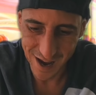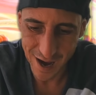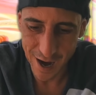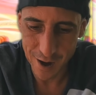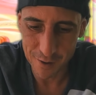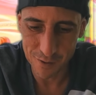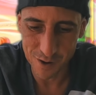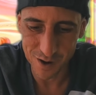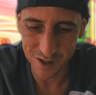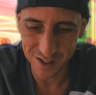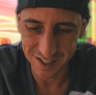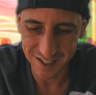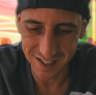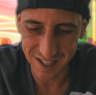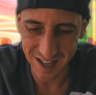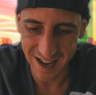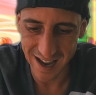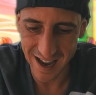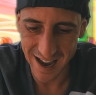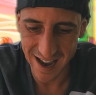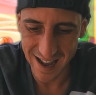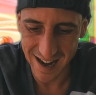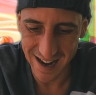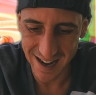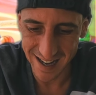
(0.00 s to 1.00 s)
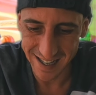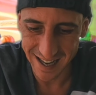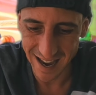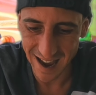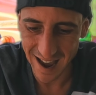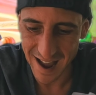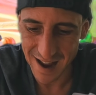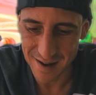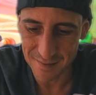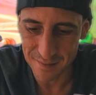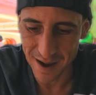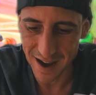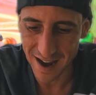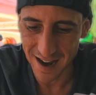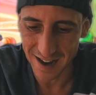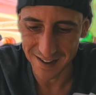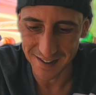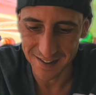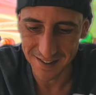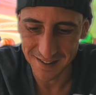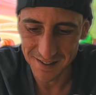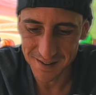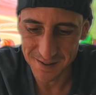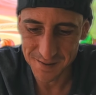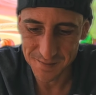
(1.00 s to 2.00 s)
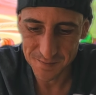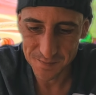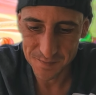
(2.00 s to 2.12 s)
It wants to hit again, man.